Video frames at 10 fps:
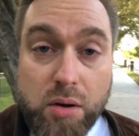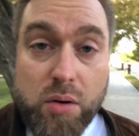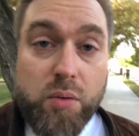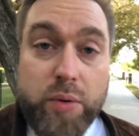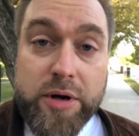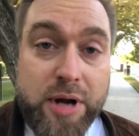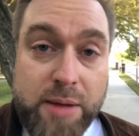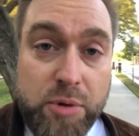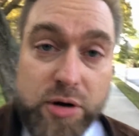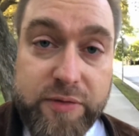We are not
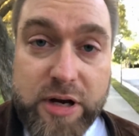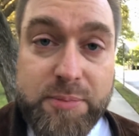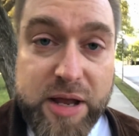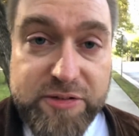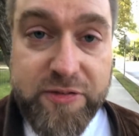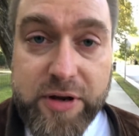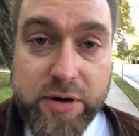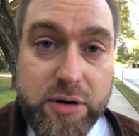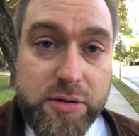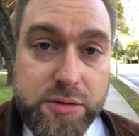motivated by
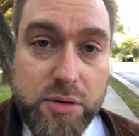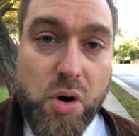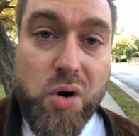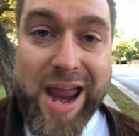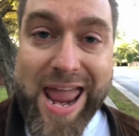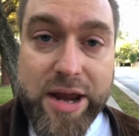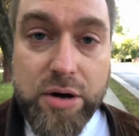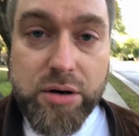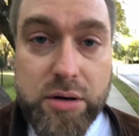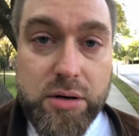fear or
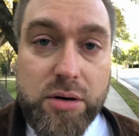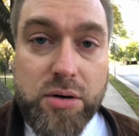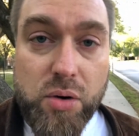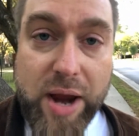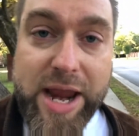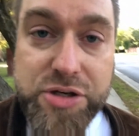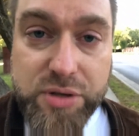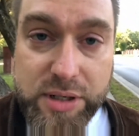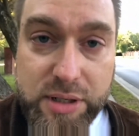anger or hatred.